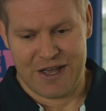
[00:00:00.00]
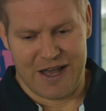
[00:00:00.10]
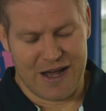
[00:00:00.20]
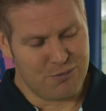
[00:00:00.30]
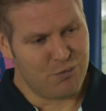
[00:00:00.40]

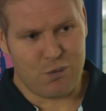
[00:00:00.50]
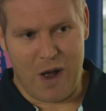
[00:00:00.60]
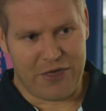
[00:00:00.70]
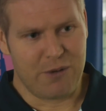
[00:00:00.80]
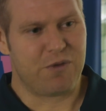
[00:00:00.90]
And
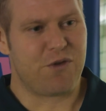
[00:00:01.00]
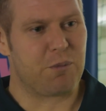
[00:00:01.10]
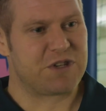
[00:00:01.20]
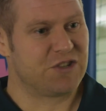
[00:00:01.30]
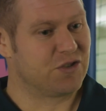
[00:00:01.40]
I think we've
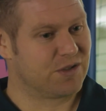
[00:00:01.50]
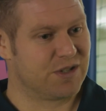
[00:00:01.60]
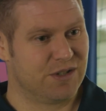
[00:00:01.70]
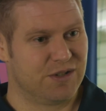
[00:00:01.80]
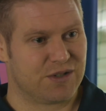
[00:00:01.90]
got potential
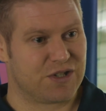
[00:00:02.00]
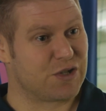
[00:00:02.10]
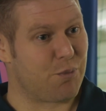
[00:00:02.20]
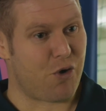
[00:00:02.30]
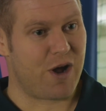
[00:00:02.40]
to
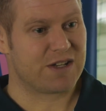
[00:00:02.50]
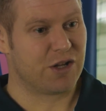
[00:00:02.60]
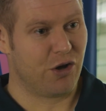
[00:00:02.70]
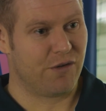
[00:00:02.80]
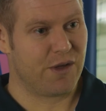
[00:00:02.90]
surprise
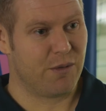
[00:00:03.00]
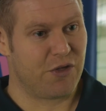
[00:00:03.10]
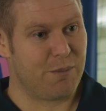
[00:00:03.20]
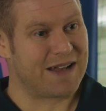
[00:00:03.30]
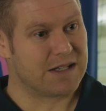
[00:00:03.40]
a lot
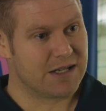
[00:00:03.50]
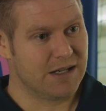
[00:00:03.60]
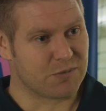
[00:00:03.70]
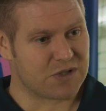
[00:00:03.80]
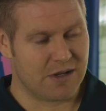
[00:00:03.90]
of the better
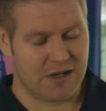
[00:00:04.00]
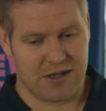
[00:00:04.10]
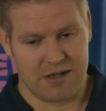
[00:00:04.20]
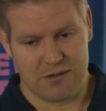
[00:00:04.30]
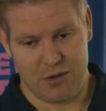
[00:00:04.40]
teams.
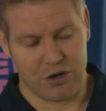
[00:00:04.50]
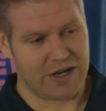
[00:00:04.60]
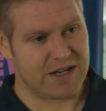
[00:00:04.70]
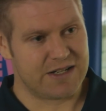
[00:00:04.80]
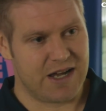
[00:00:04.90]
On
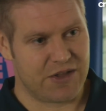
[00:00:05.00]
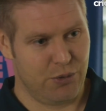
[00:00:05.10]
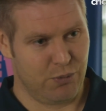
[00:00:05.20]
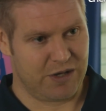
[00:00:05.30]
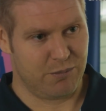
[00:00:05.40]
our day, I
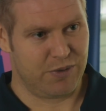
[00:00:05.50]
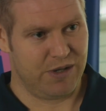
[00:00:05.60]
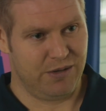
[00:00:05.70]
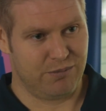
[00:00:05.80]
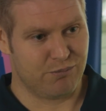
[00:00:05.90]
think we can
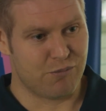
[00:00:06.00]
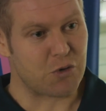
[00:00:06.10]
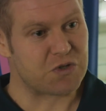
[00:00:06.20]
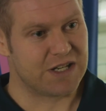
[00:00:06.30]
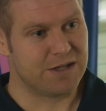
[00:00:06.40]
beat
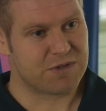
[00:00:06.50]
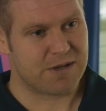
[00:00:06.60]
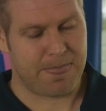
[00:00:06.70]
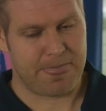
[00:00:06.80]
most teams,